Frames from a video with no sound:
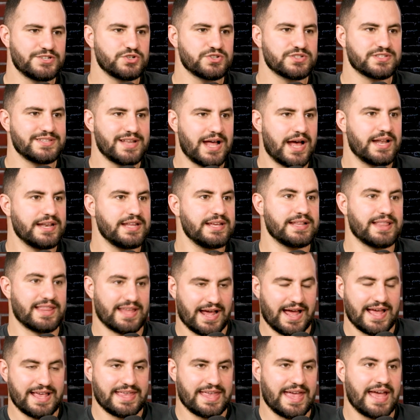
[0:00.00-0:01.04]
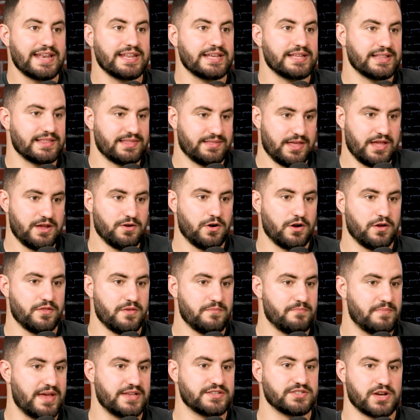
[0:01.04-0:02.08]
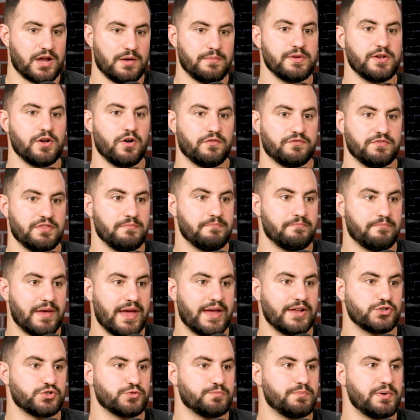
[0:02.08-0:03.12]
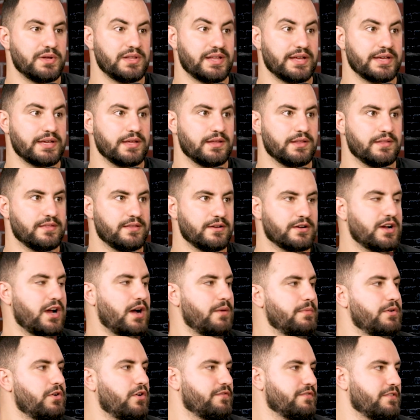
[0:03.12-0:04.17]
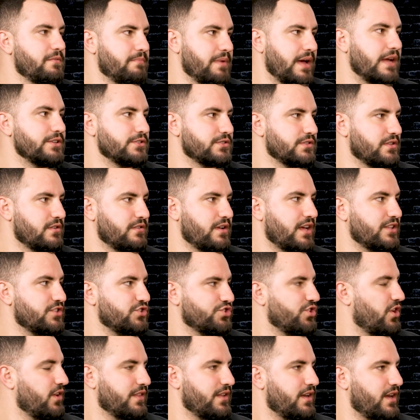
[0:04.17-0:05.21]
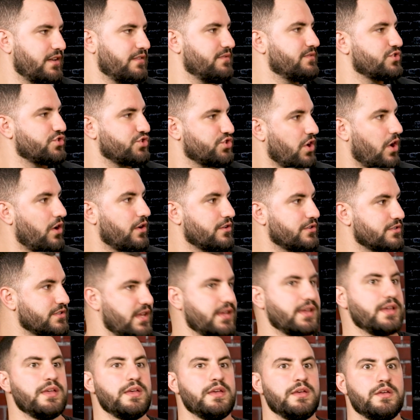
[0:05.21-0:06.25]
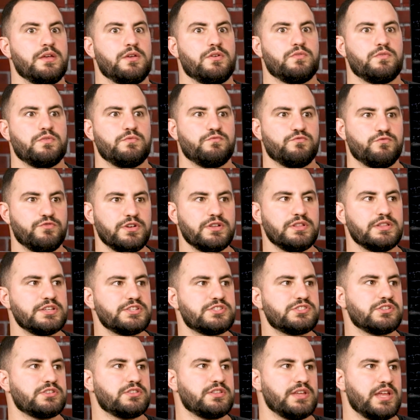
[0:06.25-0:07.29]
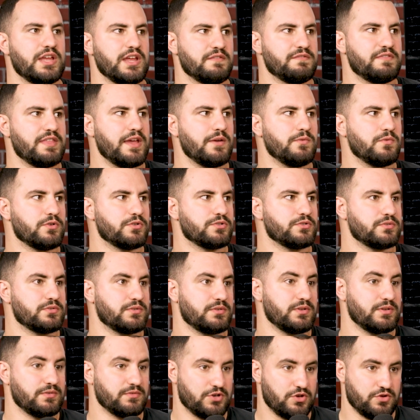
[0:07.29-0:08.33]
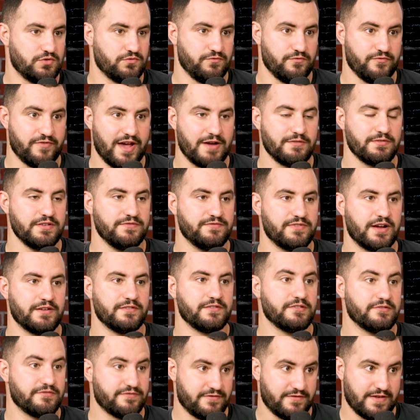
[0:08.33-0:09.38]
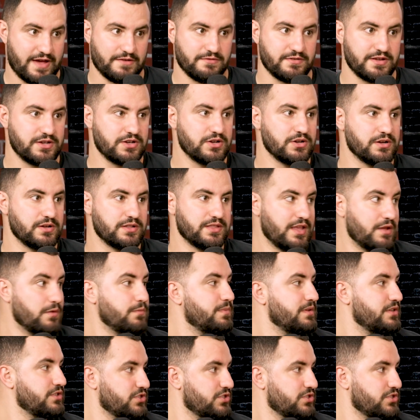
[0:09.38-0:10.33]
just not it. Like, I get it. They are the best coming off the bench, but like they're coming off the bench. They're not even starters. Like, realistically, if they were very, very, very good, they would be